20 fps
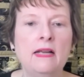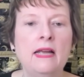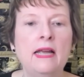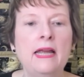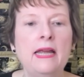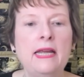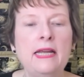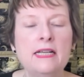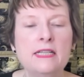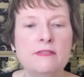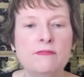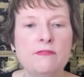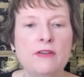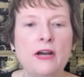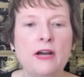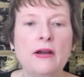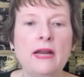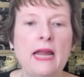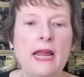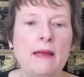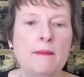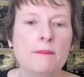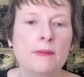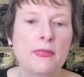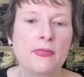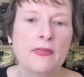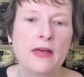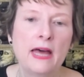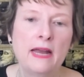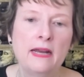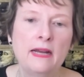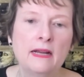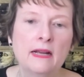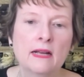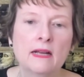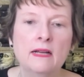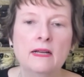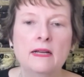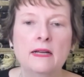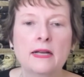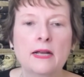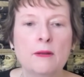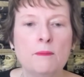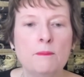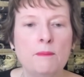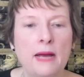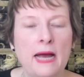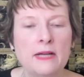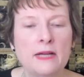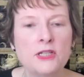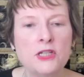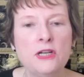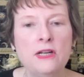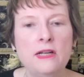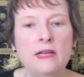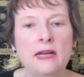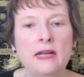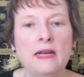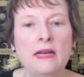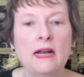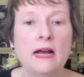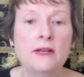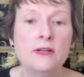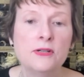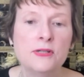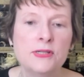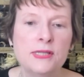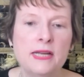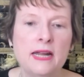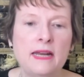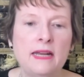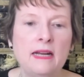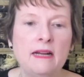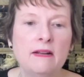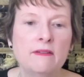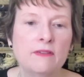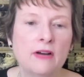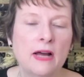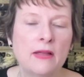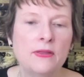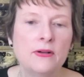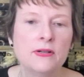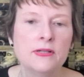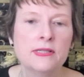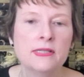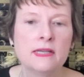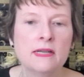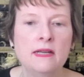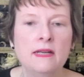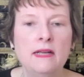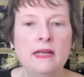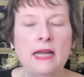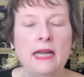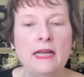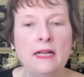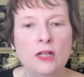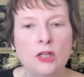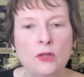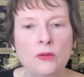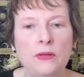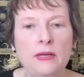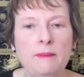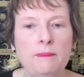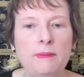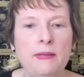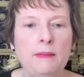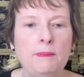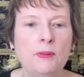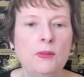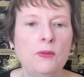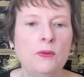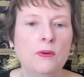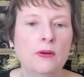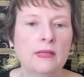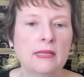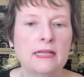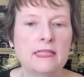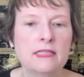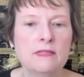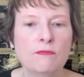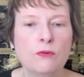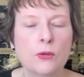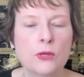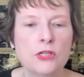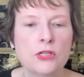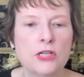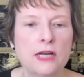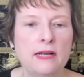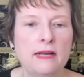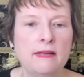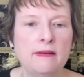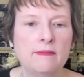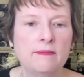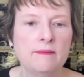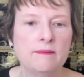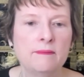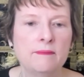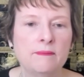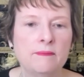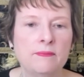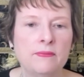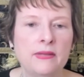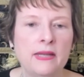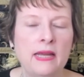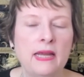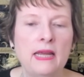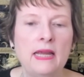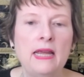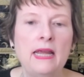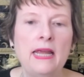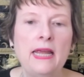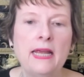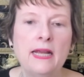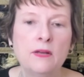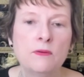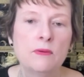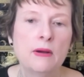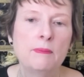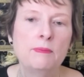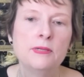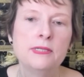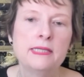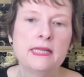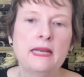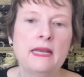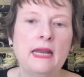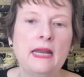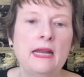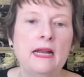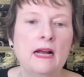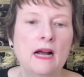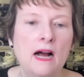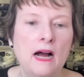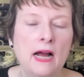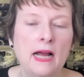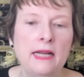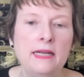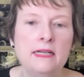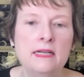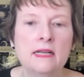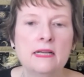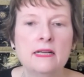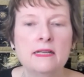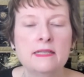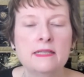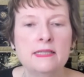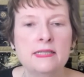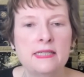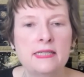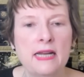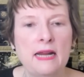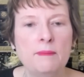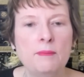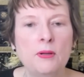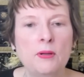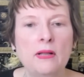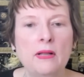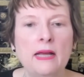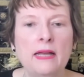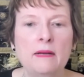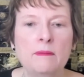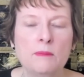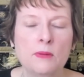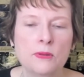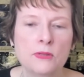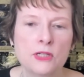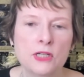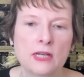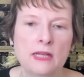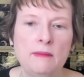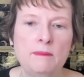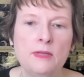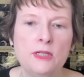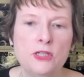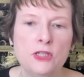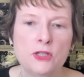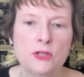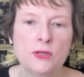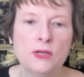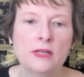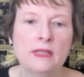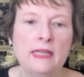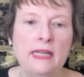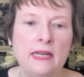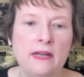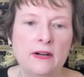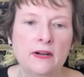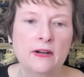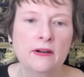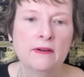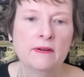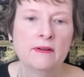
He is very empathetic, compassionate, and understanding of others, including people who are less fortunate. It can represent a kind, stable, and emotionally matured leader.